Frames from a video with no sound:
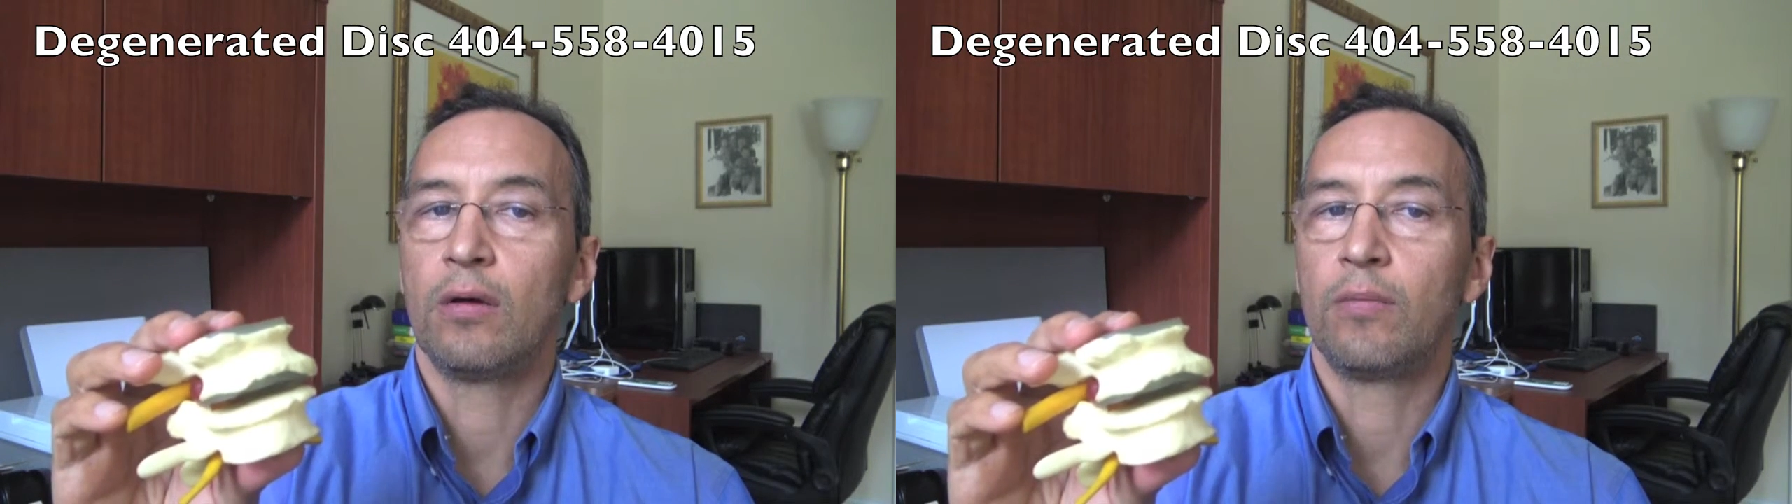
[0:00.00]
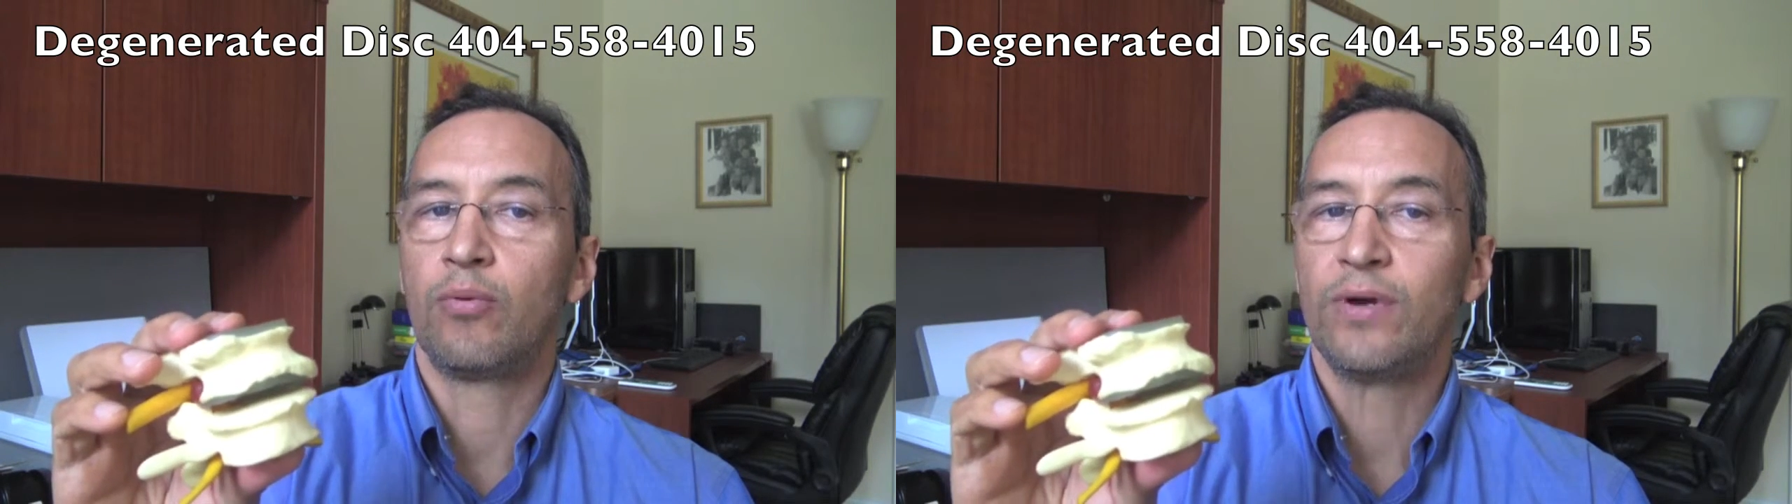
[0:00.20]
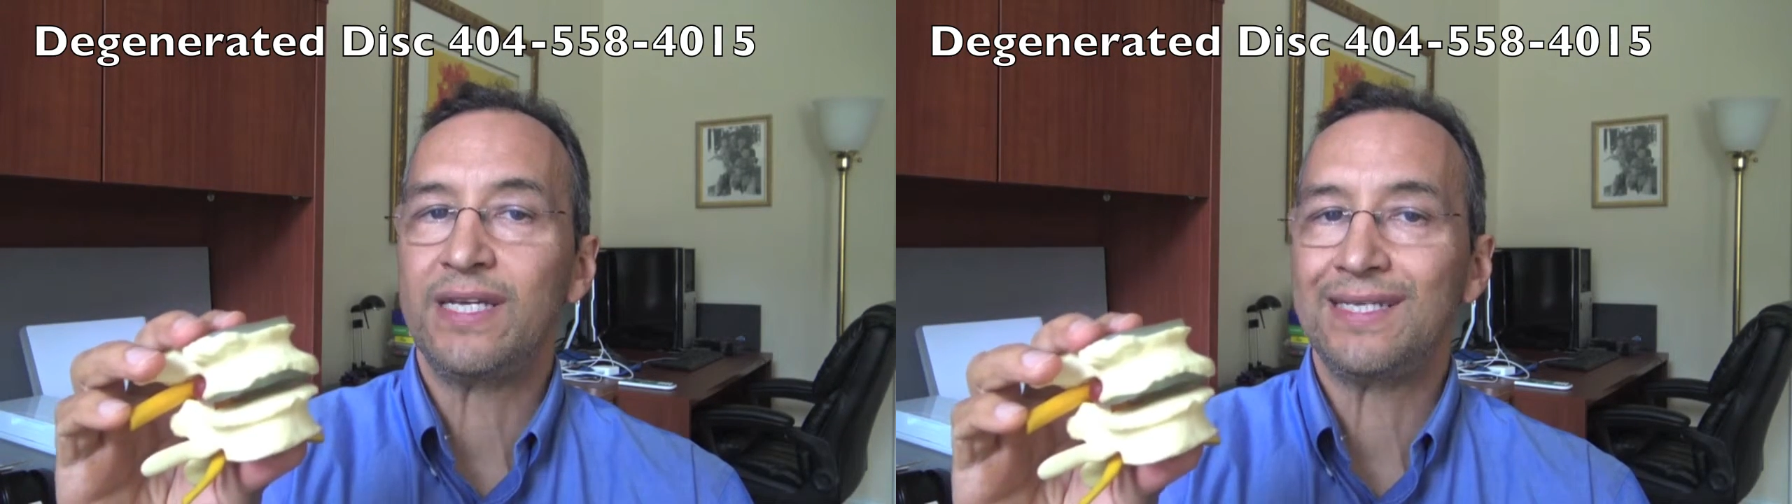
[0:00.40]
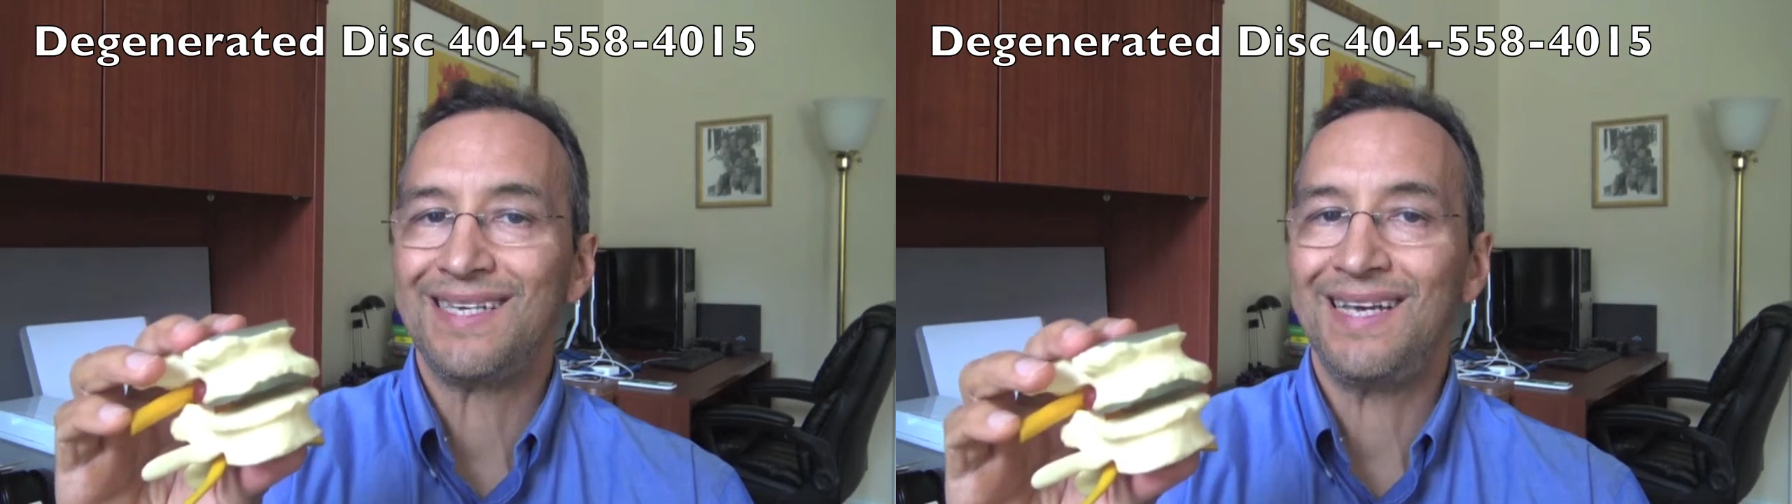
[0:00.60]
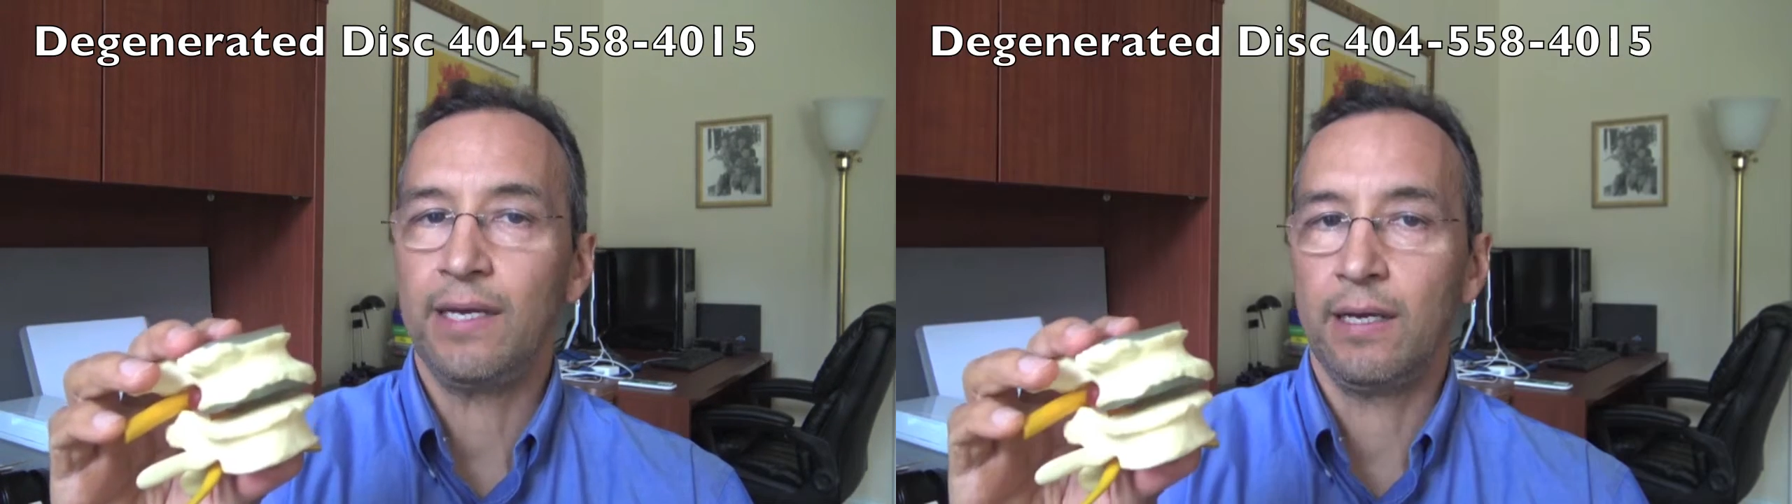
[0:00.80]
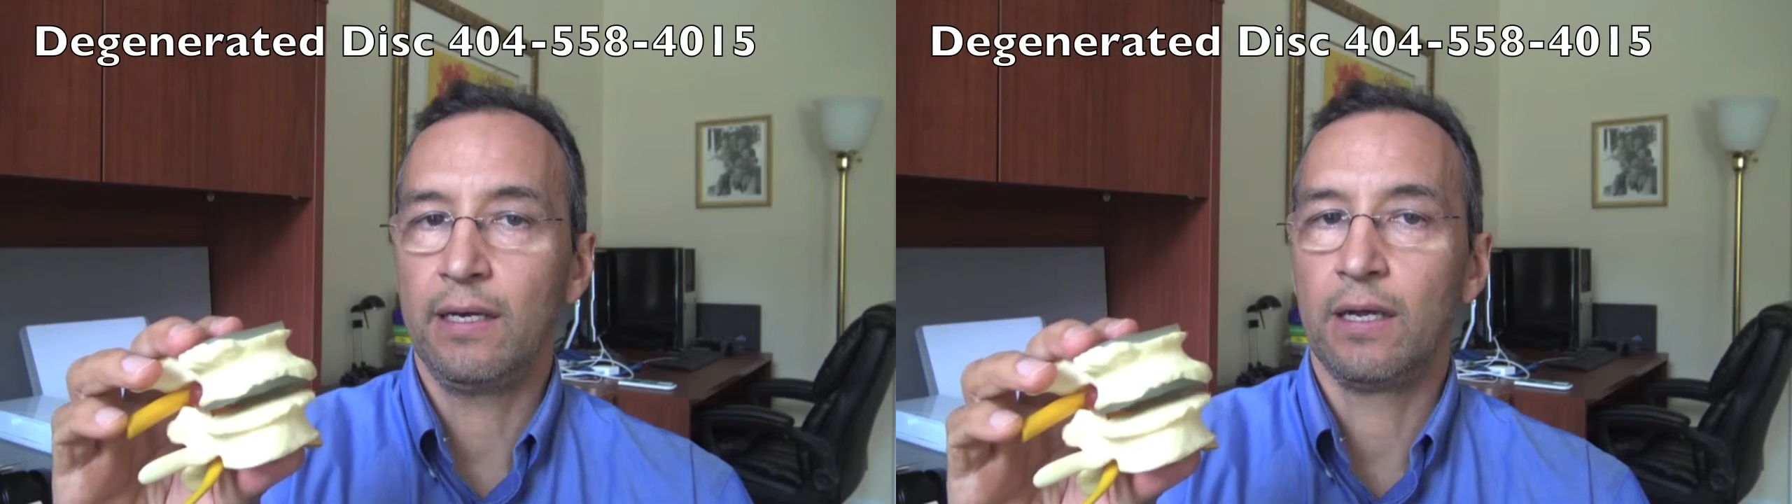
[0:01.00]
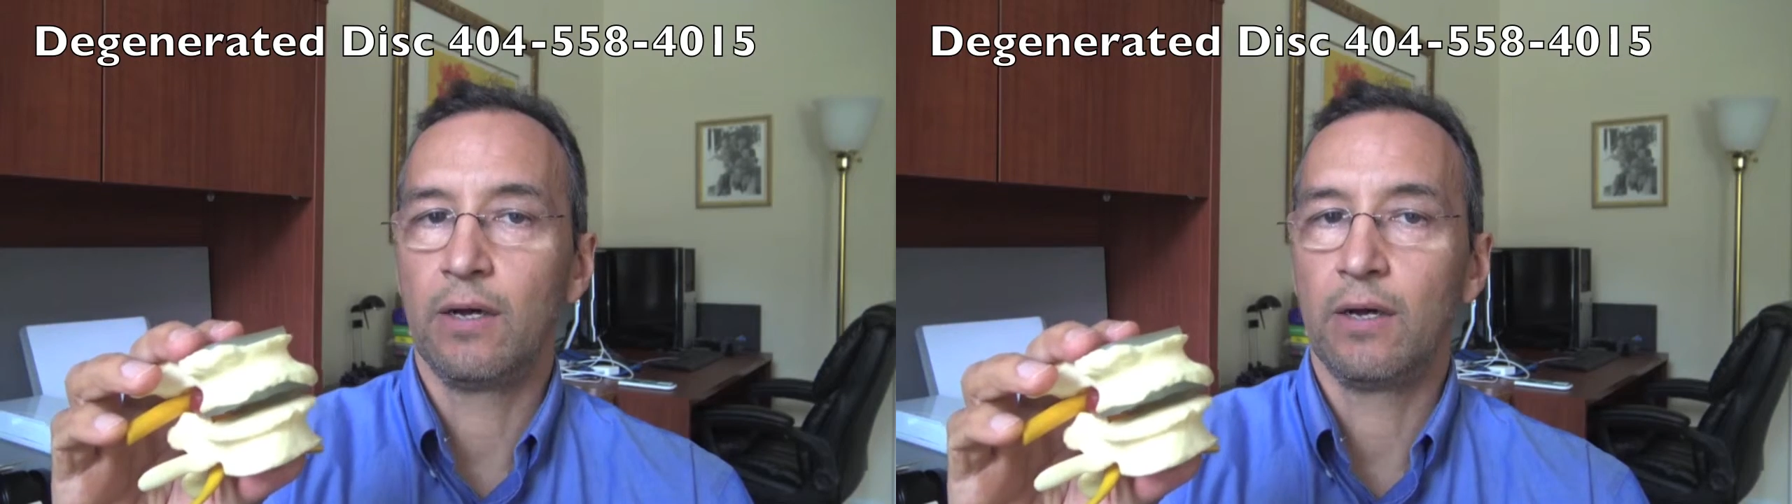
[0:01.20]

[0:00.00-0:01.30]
preceded